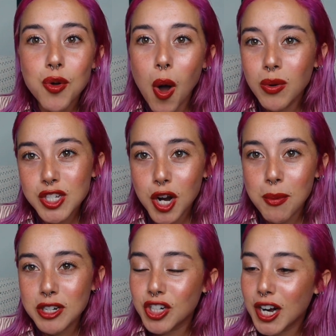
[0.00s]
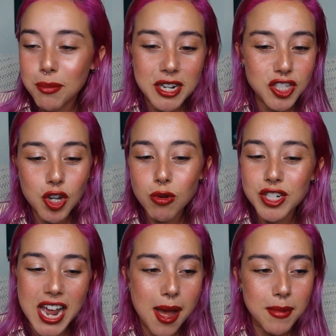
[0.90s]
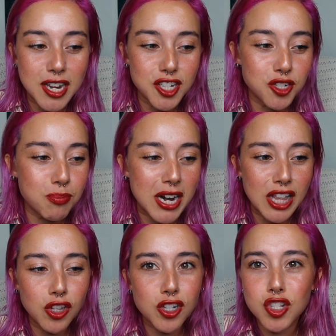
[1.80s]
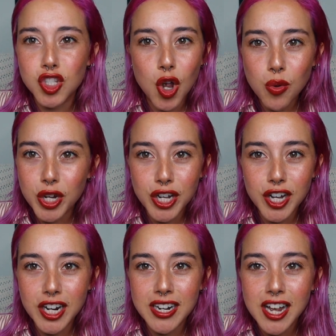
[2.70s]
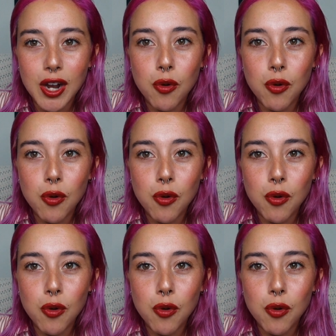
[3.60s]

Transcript: you always talk about your hair being so damaged, but it looks so good. Like,